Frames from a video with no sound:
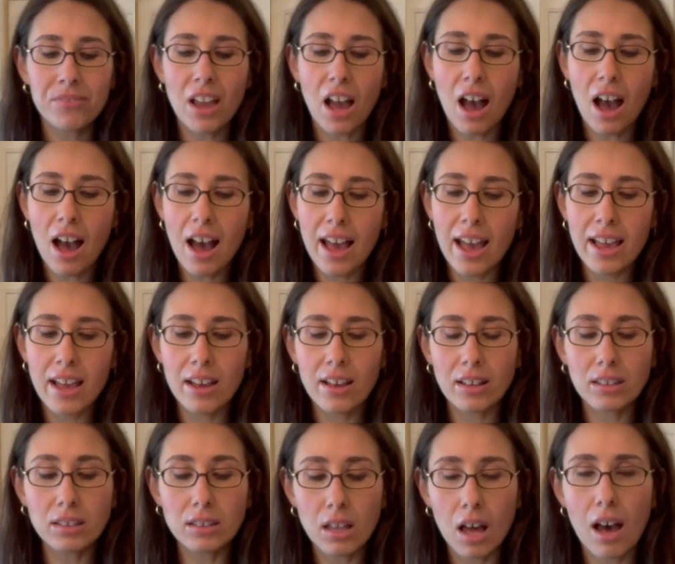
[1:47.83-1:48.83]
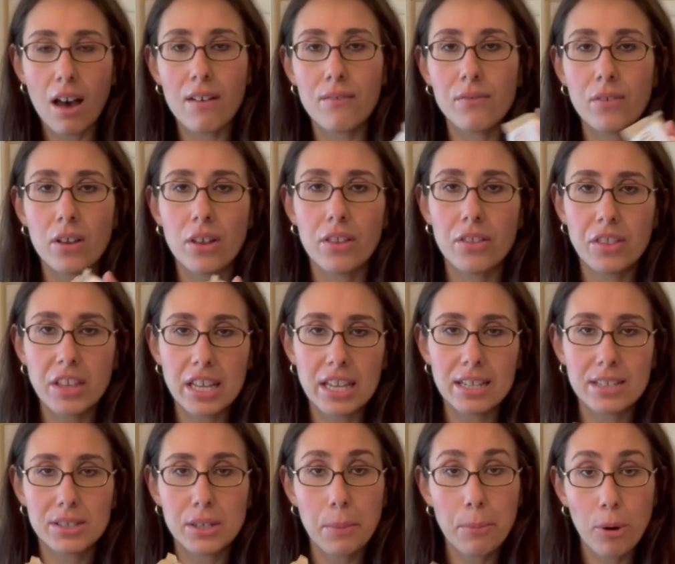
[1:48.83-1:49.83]
I love
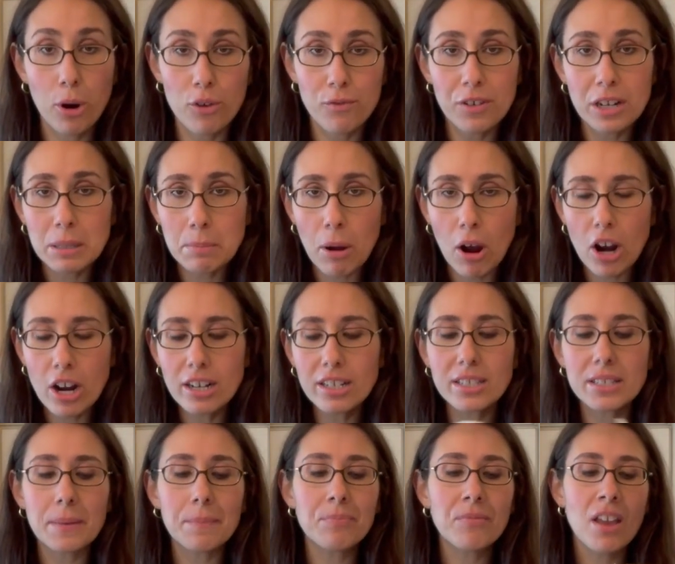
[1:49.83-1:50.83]
these Perfect bars.